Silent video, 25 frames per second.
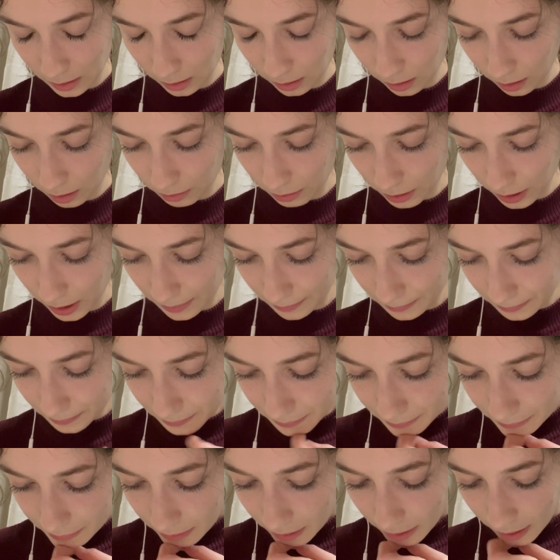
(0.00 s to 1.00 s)
Alright.
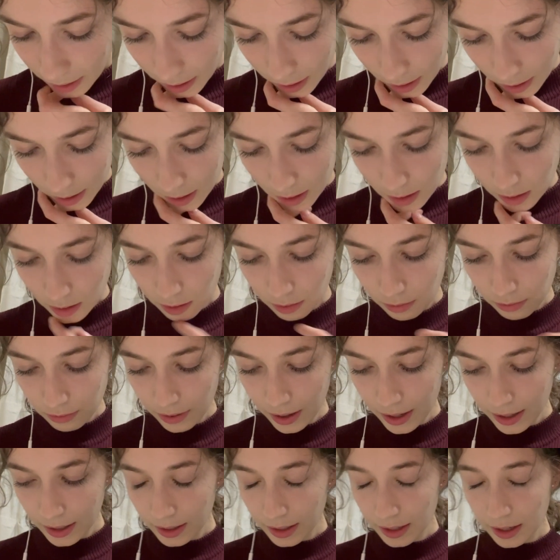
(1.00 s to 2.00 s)
Now
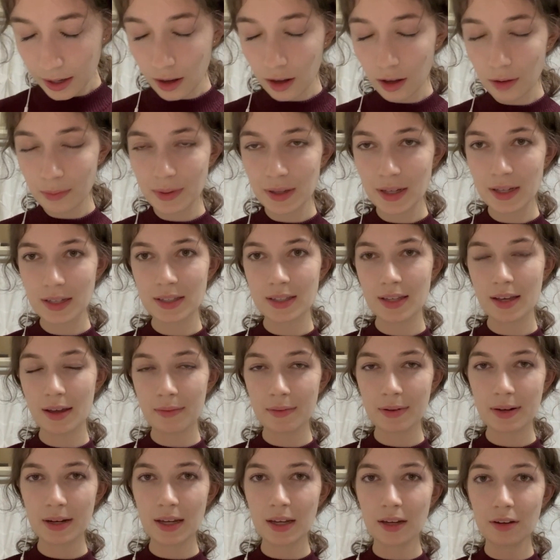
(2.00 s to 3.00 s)
finally I'll be
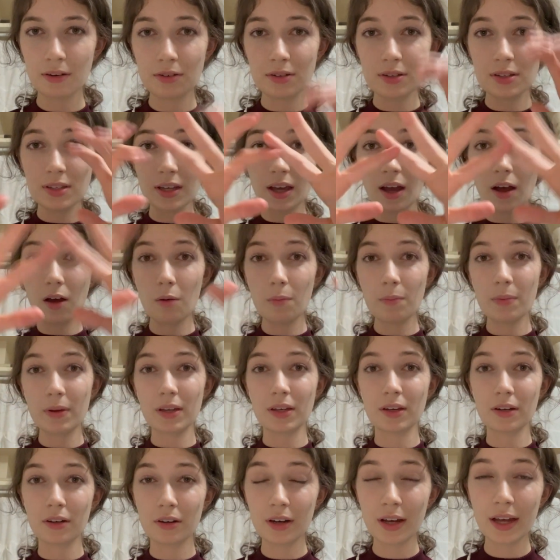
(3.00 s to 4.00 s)
examining your scalp
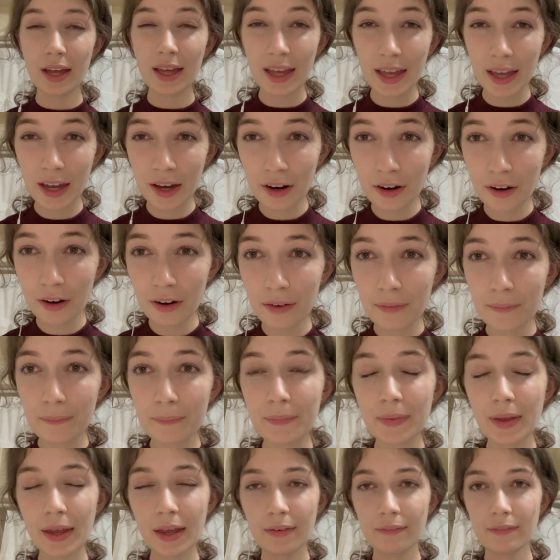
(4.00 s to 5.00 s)
and your hair.
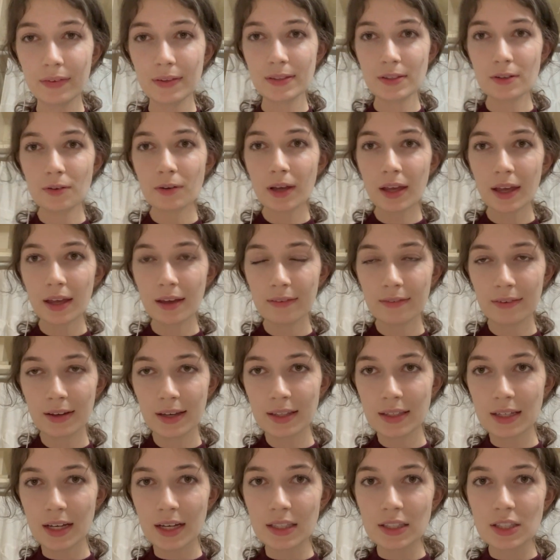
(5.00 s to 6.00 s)
If it's okay if I
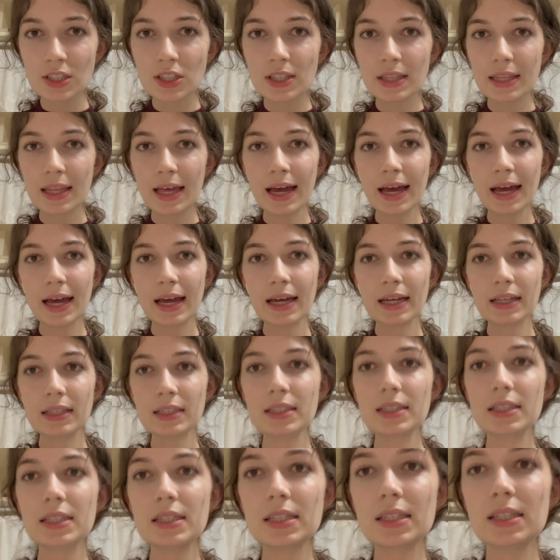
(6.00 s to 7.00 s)
touch
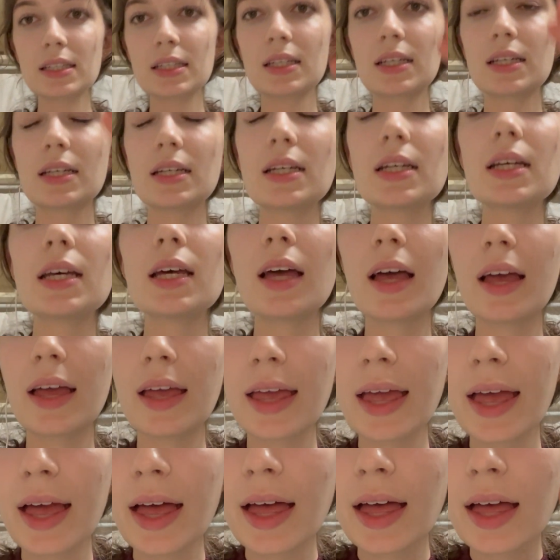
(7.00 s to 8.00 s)
that.
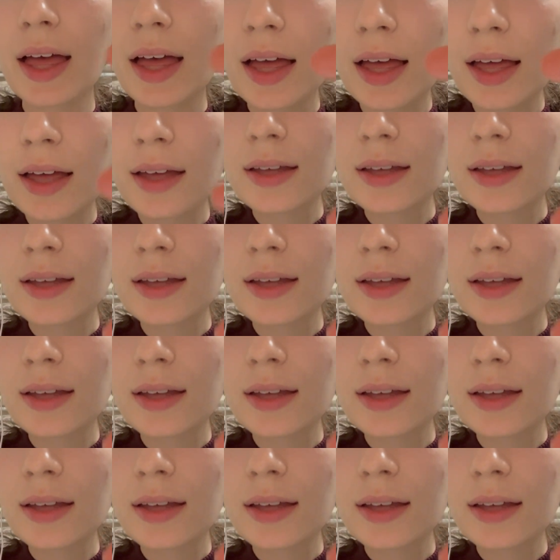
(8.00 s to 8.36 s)
Yeah.